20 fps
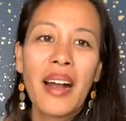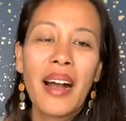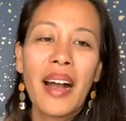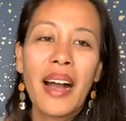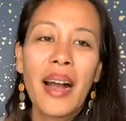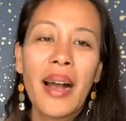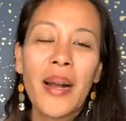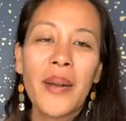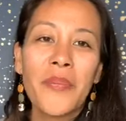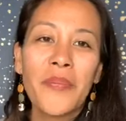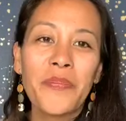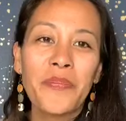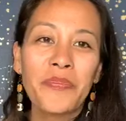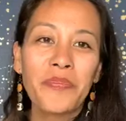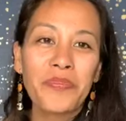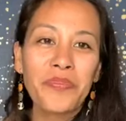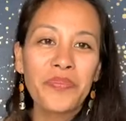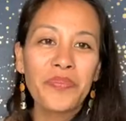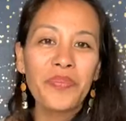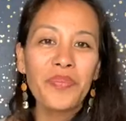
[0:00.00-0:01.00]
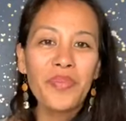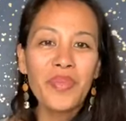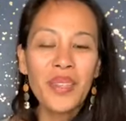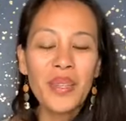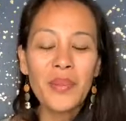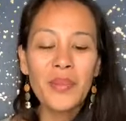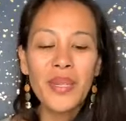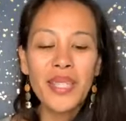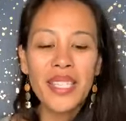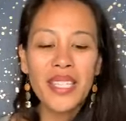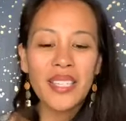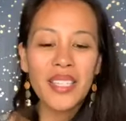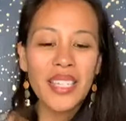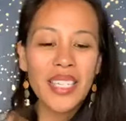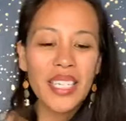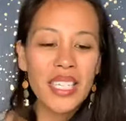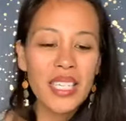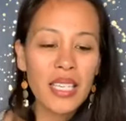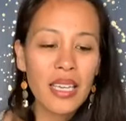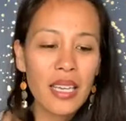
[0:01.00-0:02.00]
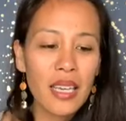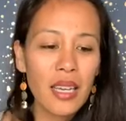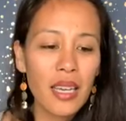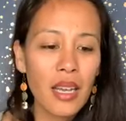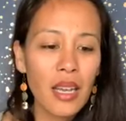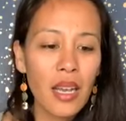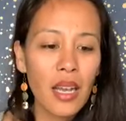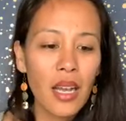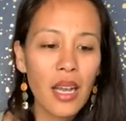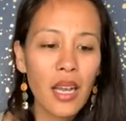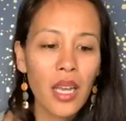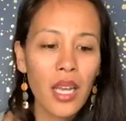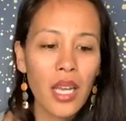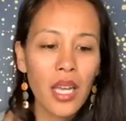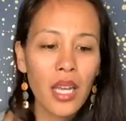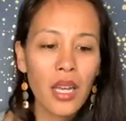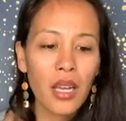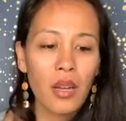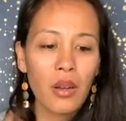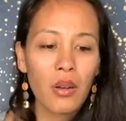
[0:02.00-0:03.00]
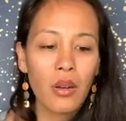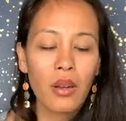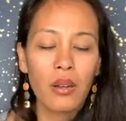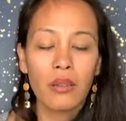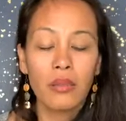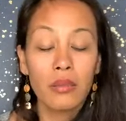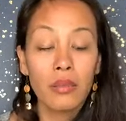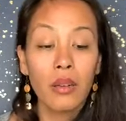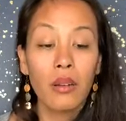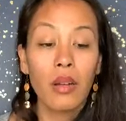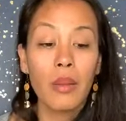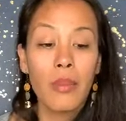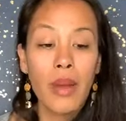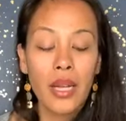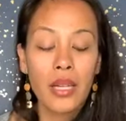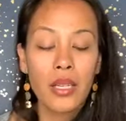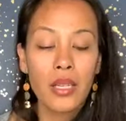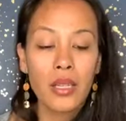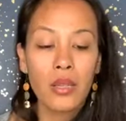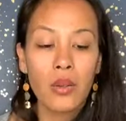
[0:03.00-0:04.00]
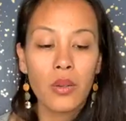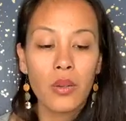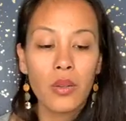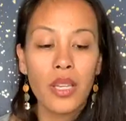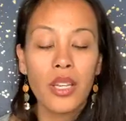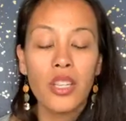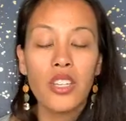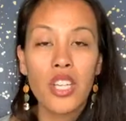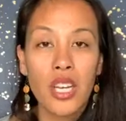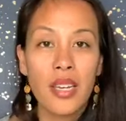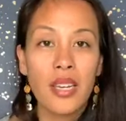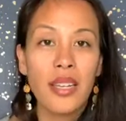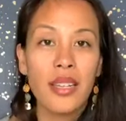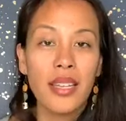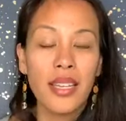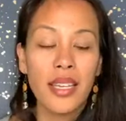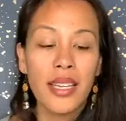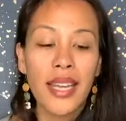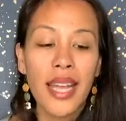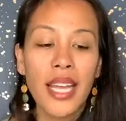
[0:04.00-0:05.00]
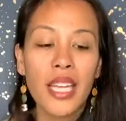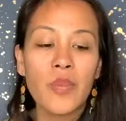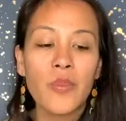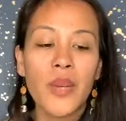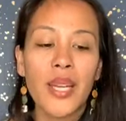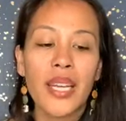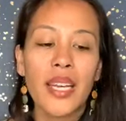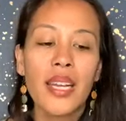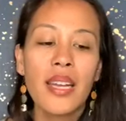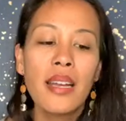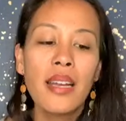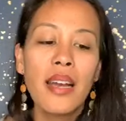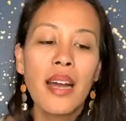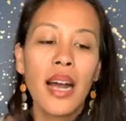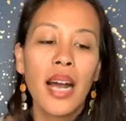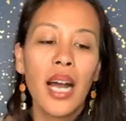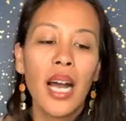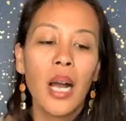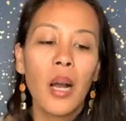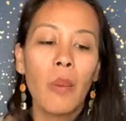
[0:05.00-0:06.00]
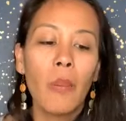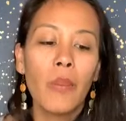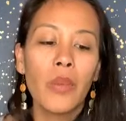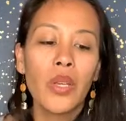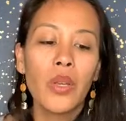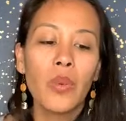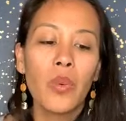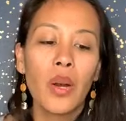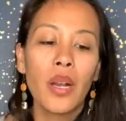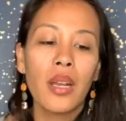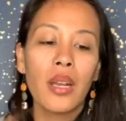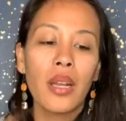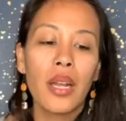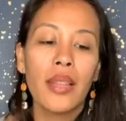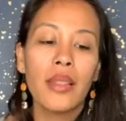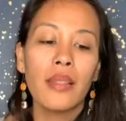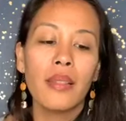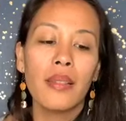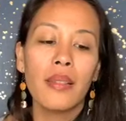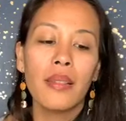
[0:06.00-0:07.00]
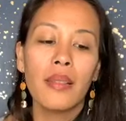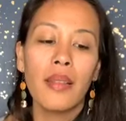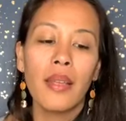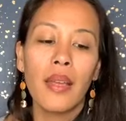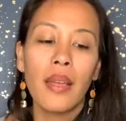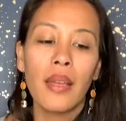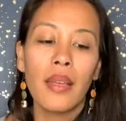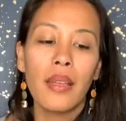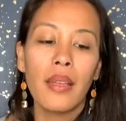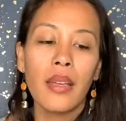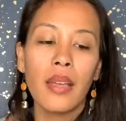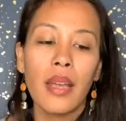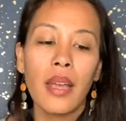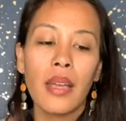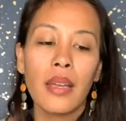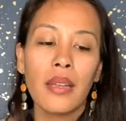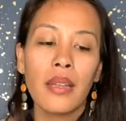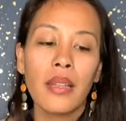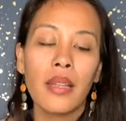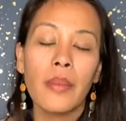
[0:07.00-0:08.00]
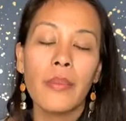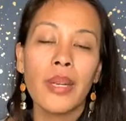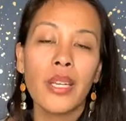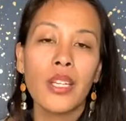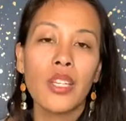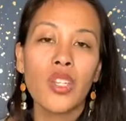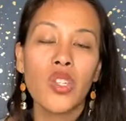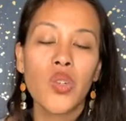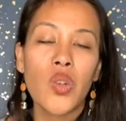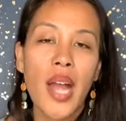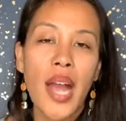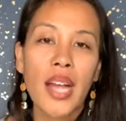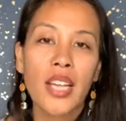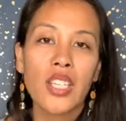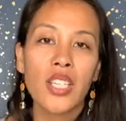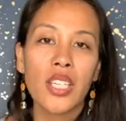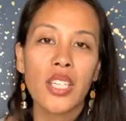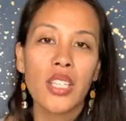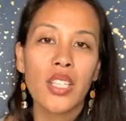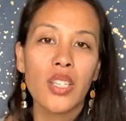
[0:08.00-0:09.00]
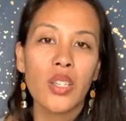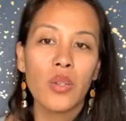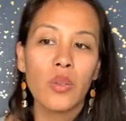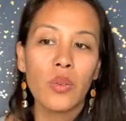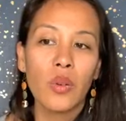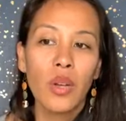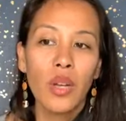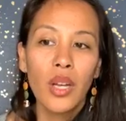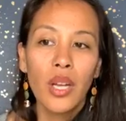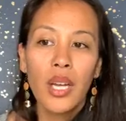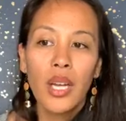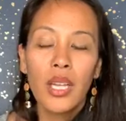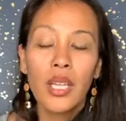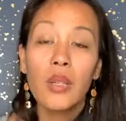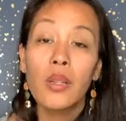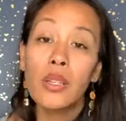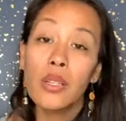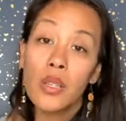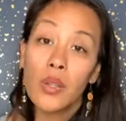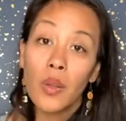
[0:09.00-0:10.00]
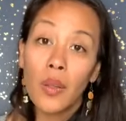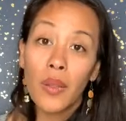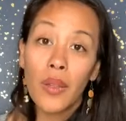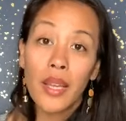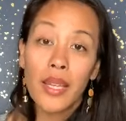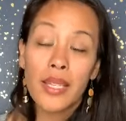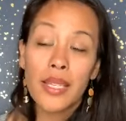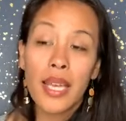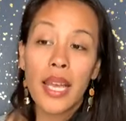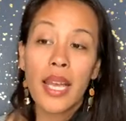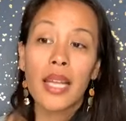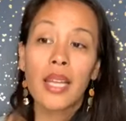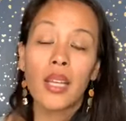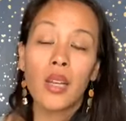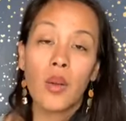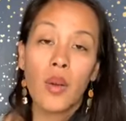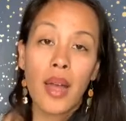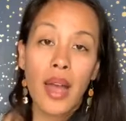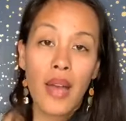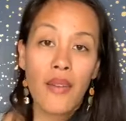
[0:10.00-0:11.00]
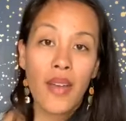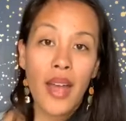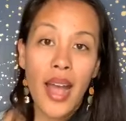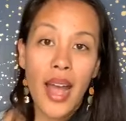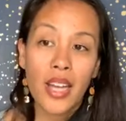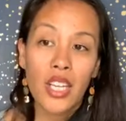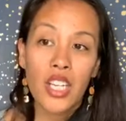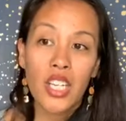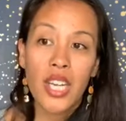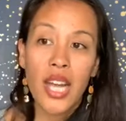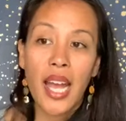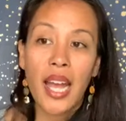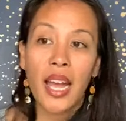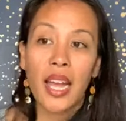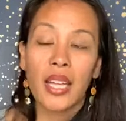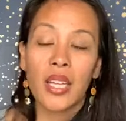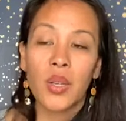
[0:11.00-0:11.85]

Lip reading: But seriously, or going back to the agenda and the engagement, you want to, and limiting distractions, you can do things like, have a hashtag.